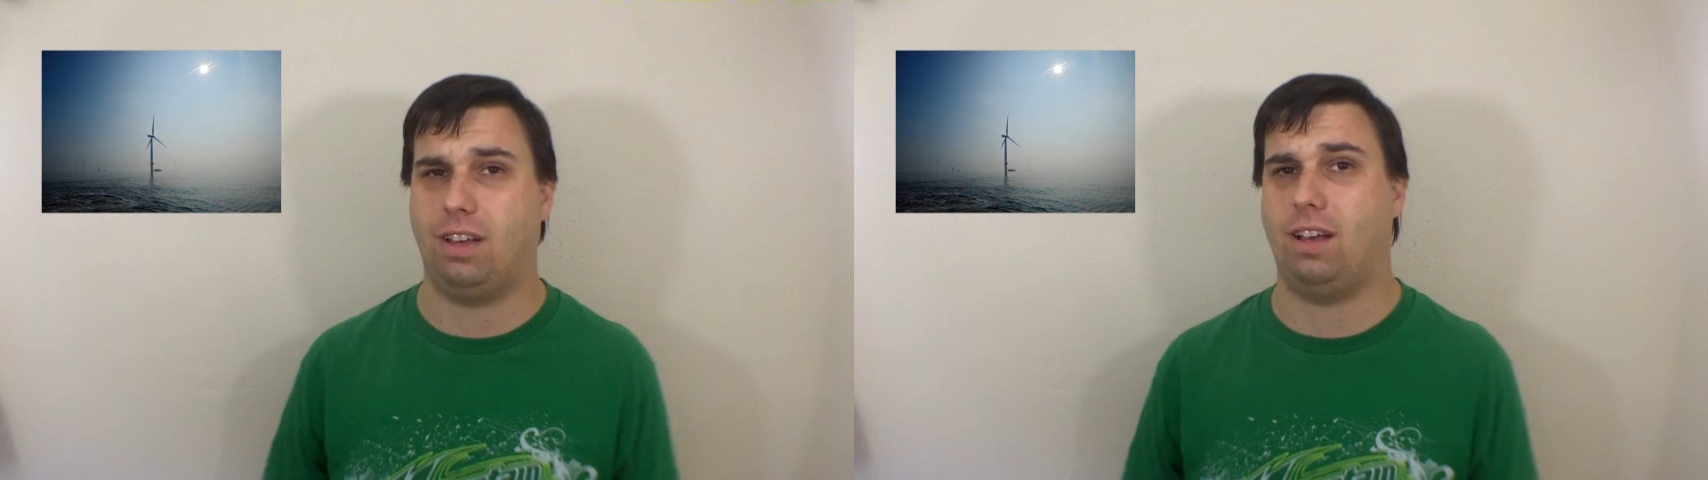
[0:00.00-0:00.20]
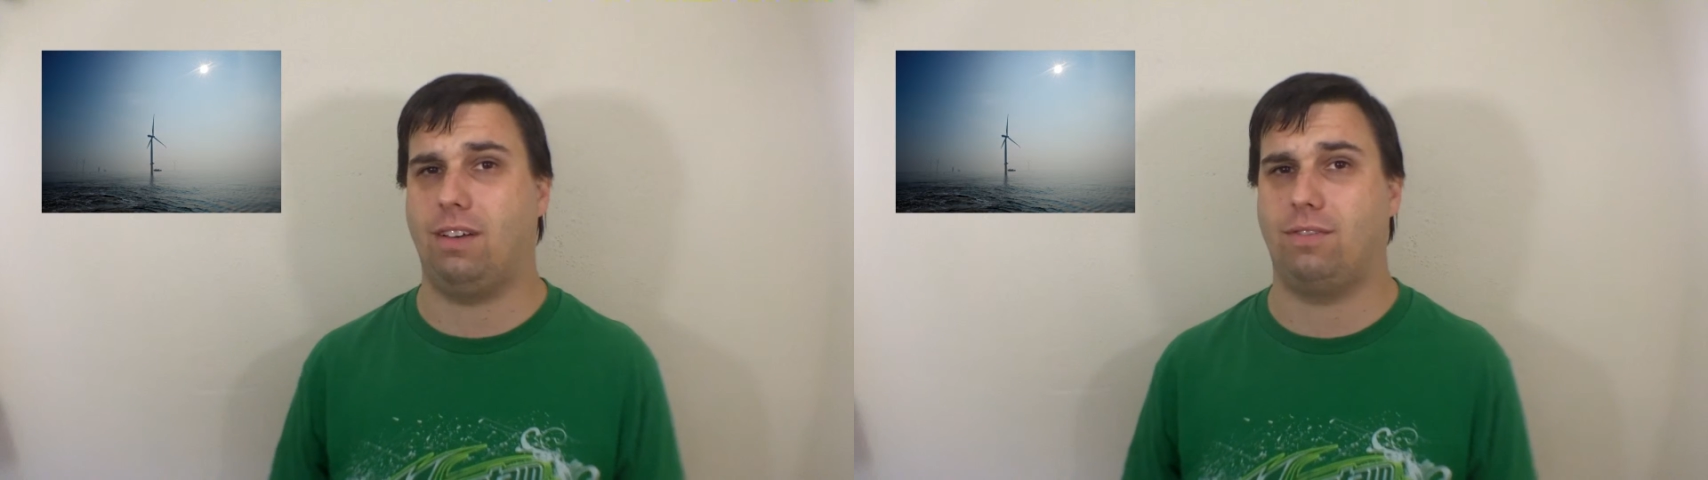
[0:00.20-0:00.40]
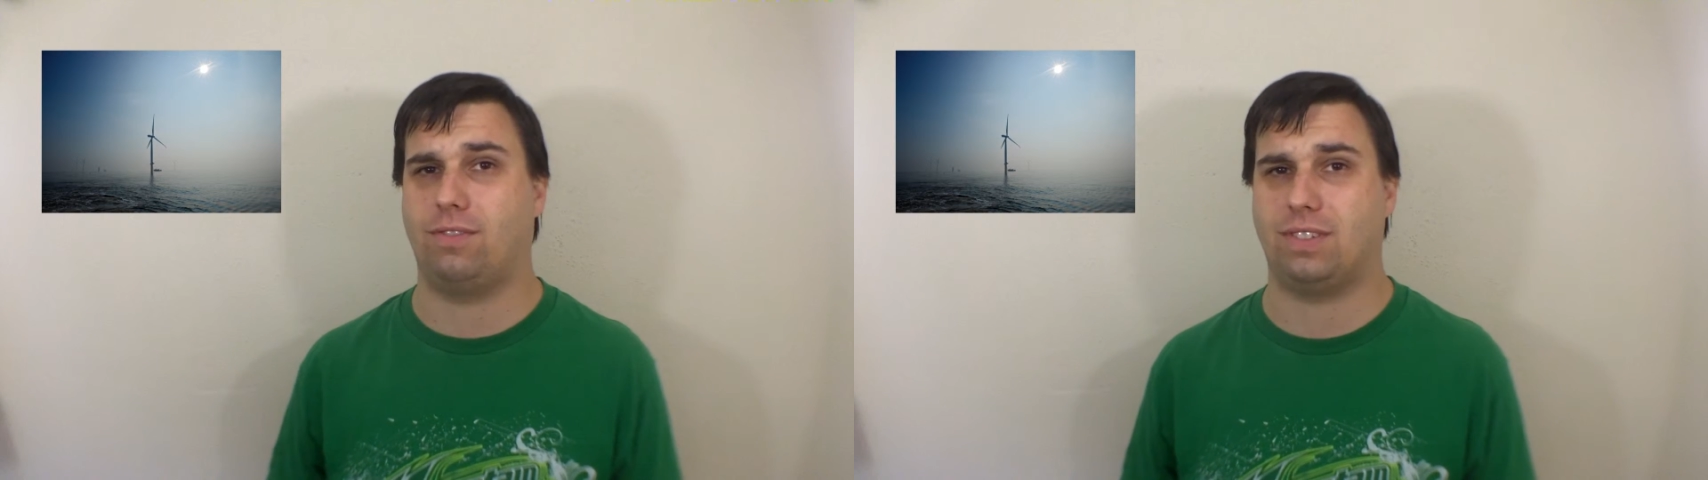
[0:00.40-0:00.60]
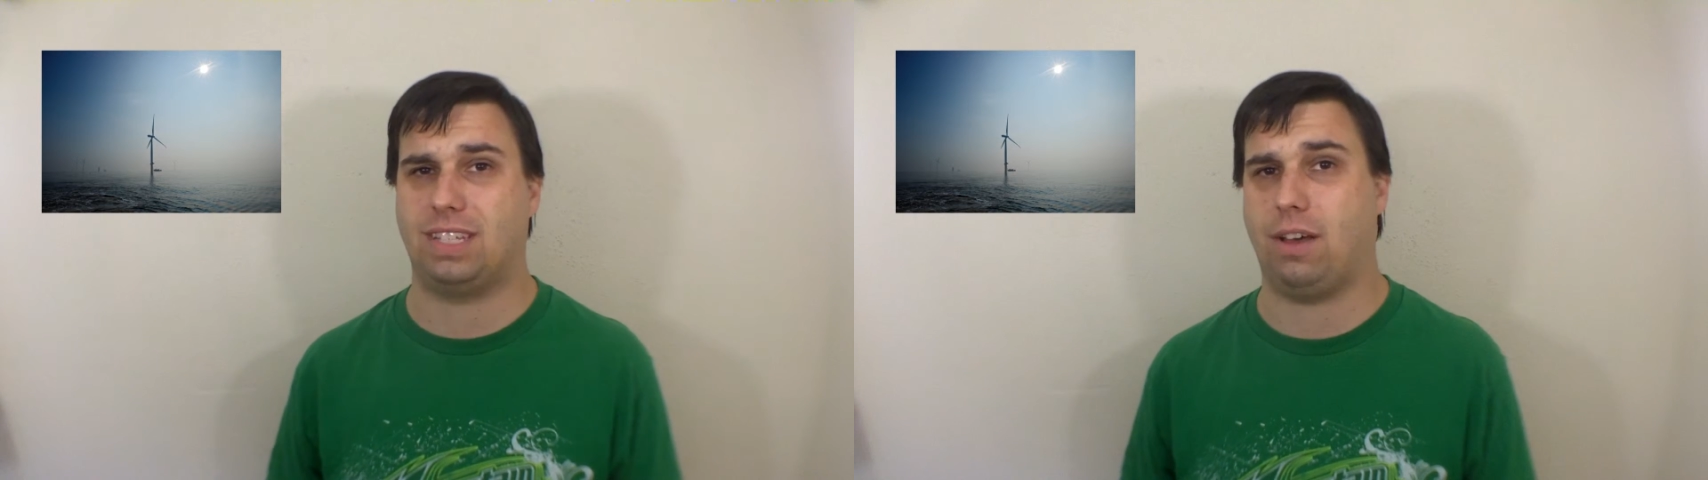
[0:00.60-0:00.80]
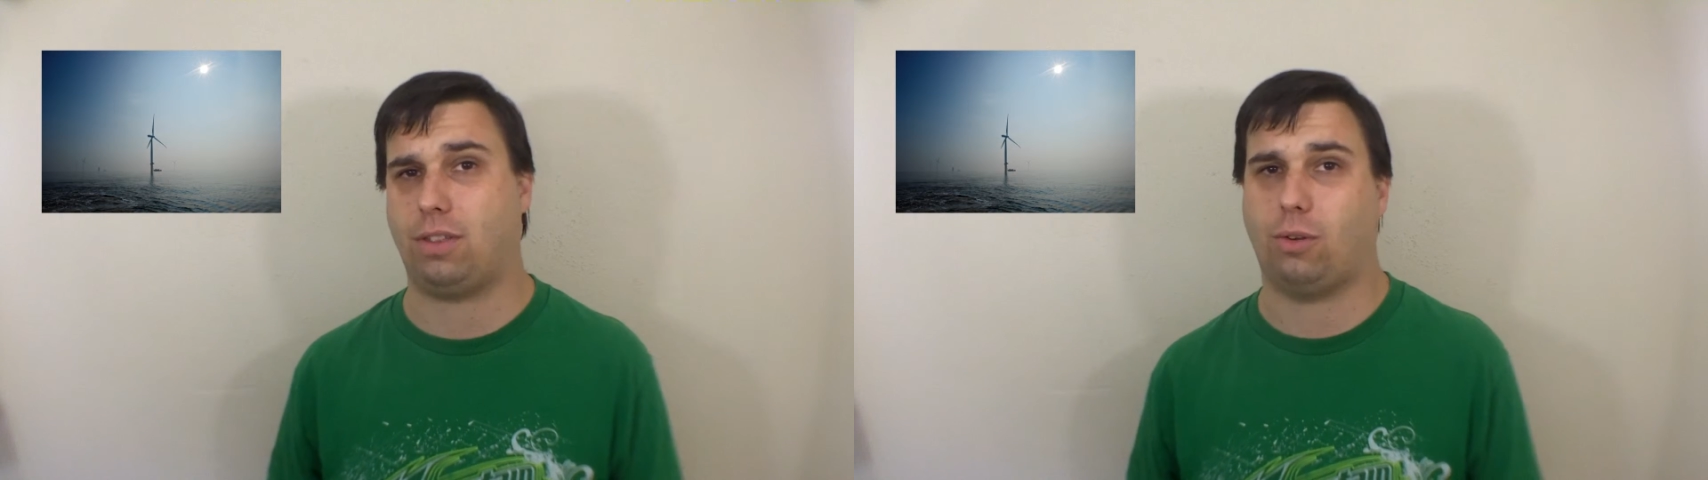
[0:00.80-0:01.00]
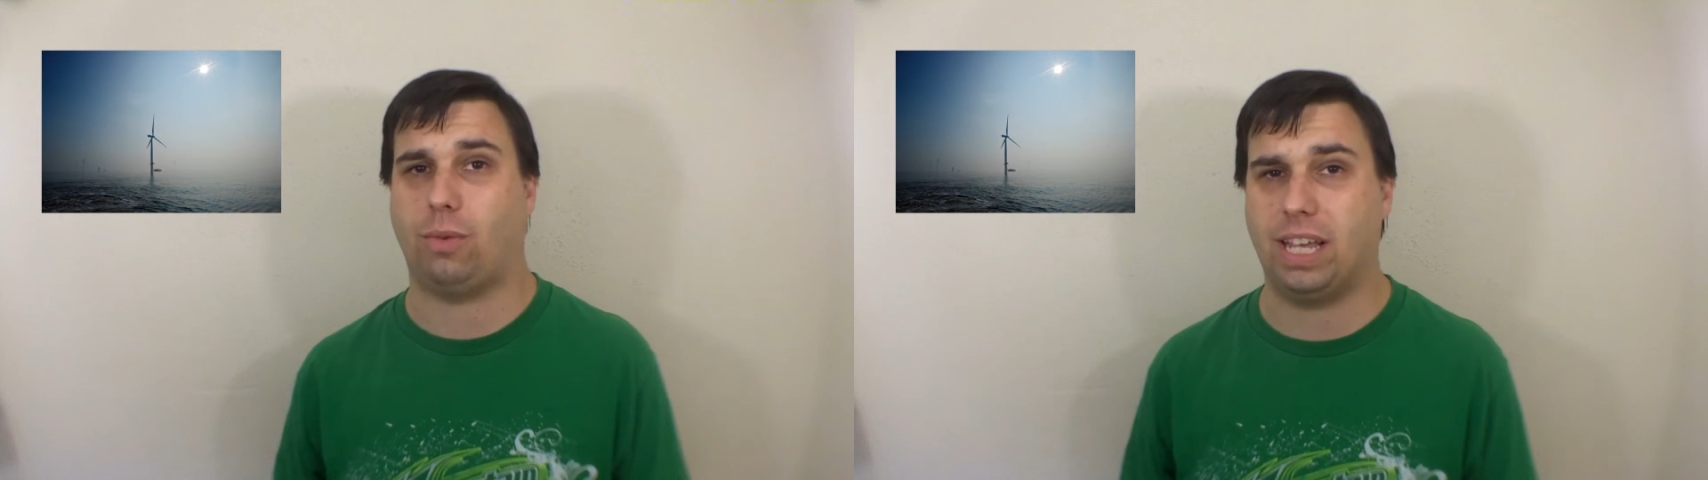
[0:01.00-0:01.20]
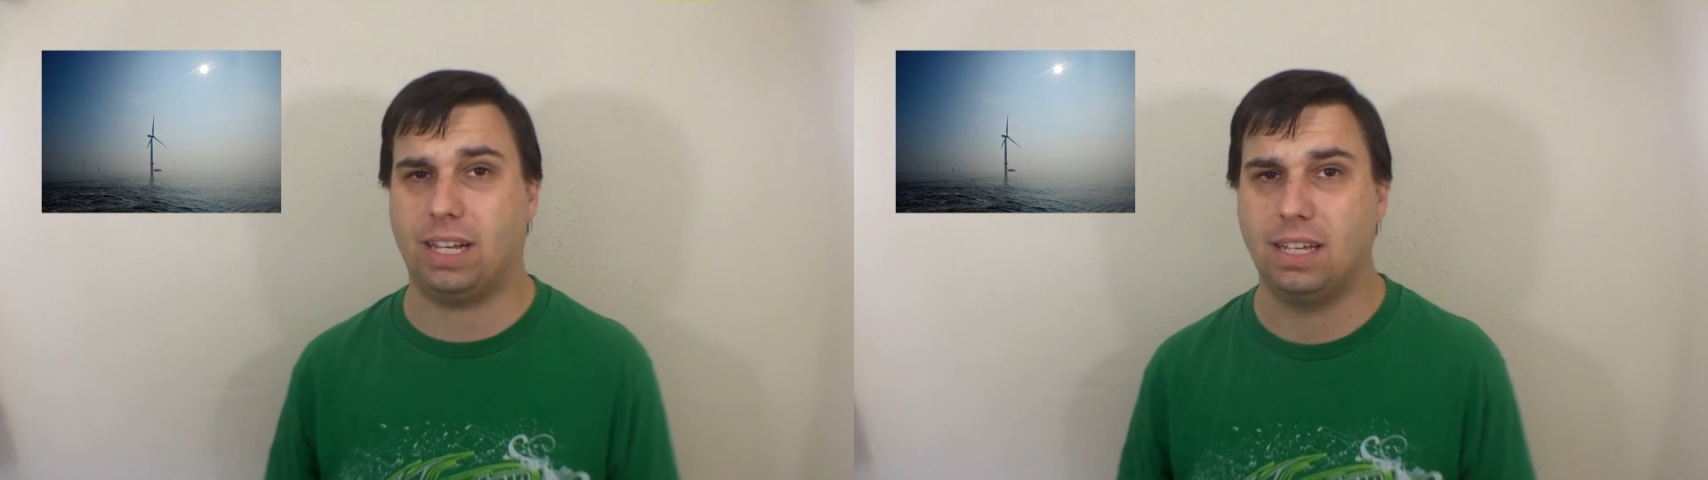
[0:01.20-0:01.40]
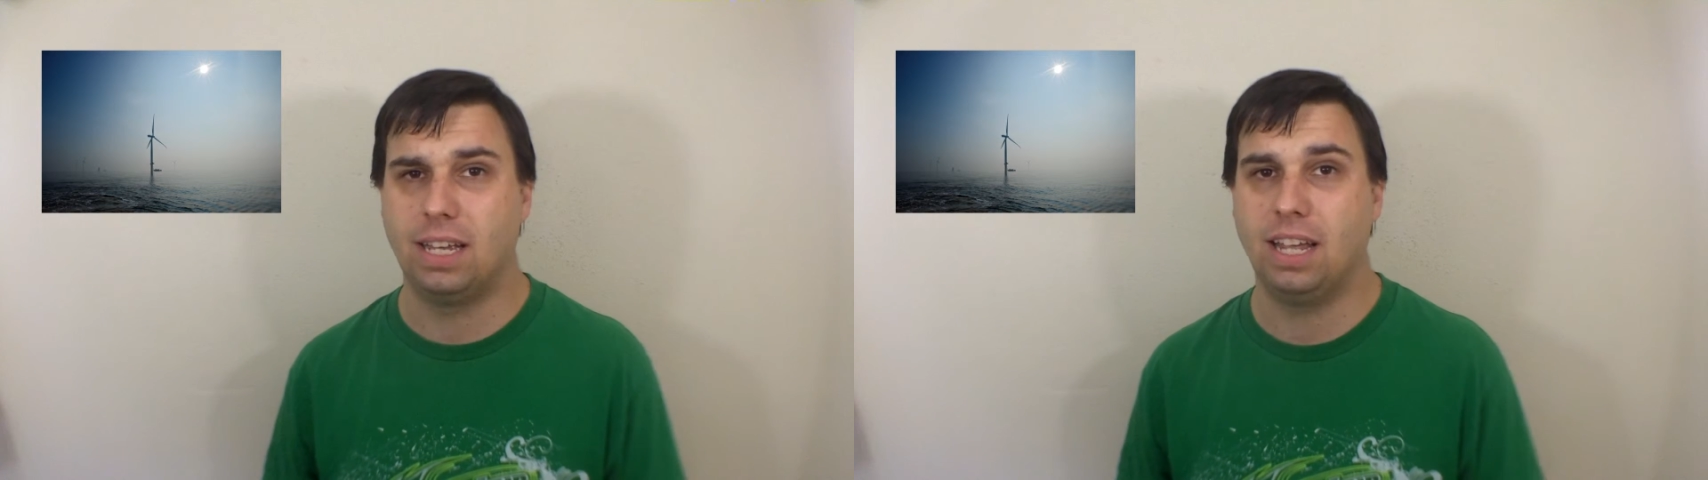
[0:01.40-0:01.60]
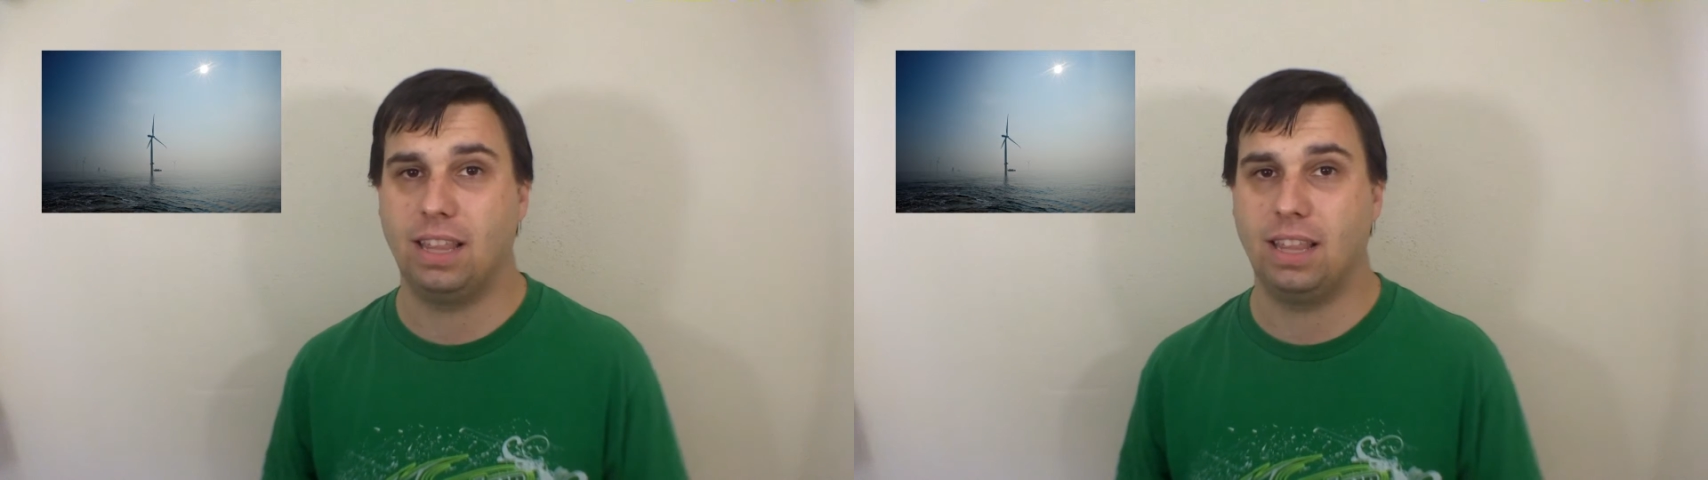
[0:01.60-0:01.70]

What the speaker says: of South Korea